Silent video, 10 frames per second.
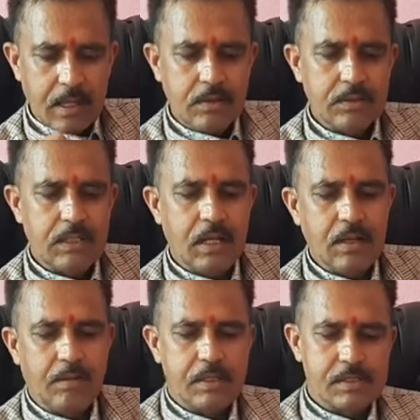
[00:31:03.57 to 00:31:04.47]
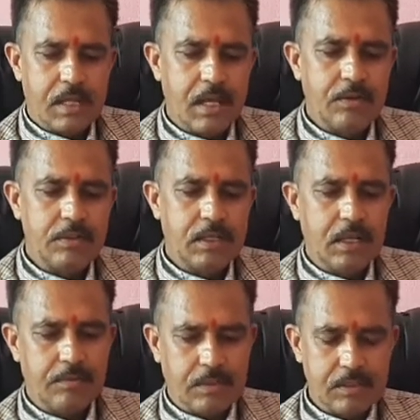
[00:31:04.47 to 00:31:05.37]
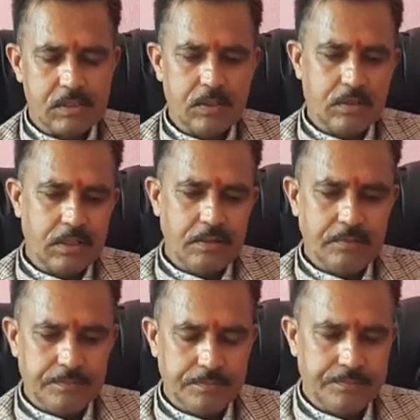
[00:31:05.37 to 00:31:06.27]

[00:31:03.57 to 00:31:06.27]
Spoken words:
Energy levels. Energy levels. Okay.